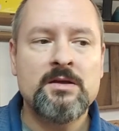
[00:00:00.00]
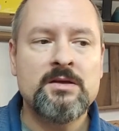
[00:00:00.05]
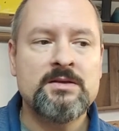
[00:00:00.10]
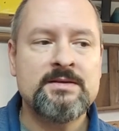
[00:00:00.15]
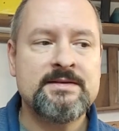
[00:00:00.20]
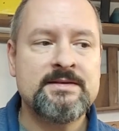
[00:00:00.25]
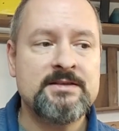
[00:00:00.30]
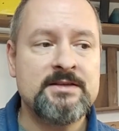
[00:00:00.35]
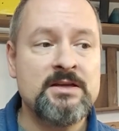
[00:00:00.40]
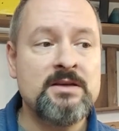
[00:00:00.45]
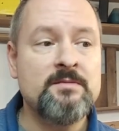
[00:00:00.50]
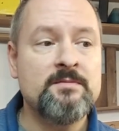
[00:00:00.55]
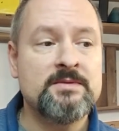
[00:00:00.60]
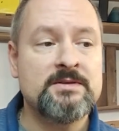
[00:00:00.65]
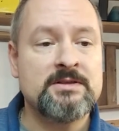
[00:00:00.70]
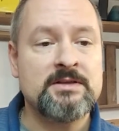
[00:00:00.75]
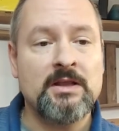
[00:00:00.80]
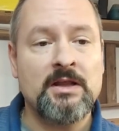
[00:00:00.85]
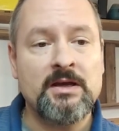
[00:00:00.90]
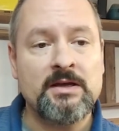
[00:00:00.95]

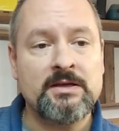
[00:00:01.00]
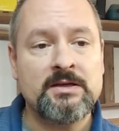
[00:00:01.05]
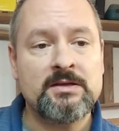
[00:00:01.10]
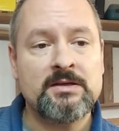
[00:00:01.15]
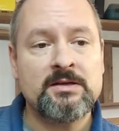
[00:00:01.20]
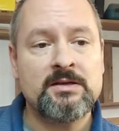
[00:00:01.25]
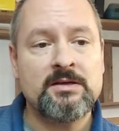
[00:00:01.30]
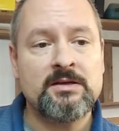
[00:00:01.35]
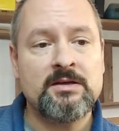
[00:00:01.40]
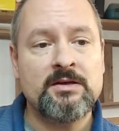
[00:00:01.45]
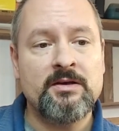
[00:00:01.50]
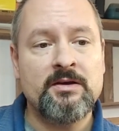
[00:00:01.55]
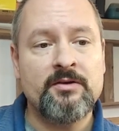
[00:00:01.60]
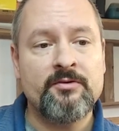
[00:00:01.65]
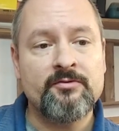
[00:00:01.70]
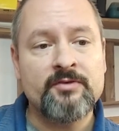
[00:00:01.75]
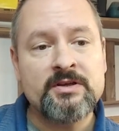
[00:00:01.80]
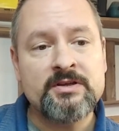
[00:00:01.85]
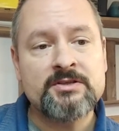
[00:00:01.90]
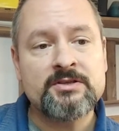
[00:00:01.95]
Seems like a
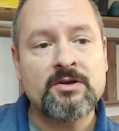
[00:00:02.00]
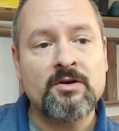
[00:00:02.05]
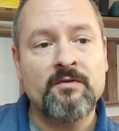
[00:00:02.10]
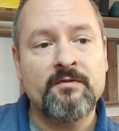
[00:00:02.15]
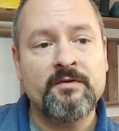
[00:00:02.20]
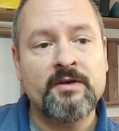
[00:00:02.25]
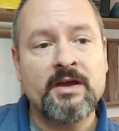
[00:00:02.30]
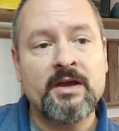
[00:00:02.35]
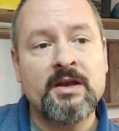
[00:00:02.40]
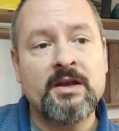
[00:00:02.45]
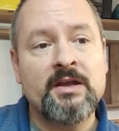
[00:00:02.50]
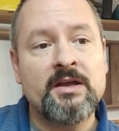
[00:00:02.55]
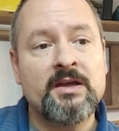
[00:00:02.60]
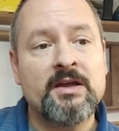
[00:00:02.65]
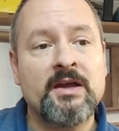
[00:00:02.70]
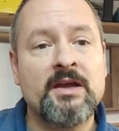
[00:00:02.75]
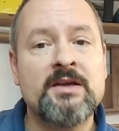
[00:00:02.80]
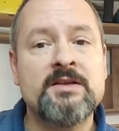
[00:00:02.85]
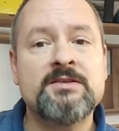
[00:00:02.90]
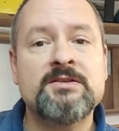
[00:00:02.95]
risk of getting
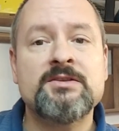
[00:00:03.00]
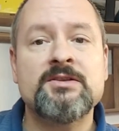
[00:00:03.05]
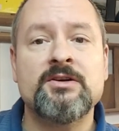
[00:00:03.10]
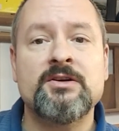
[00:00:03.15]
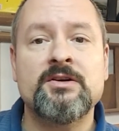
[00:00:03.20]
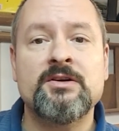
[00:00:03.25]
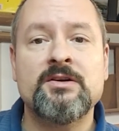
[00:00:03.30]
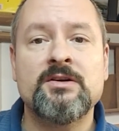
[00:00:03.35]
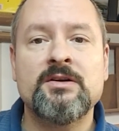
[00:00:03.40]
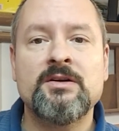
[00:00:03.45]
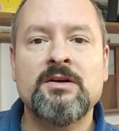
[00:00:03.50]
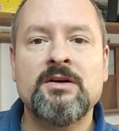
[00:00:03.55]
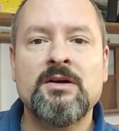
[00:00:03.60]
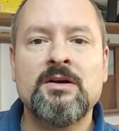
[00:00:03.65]
cancer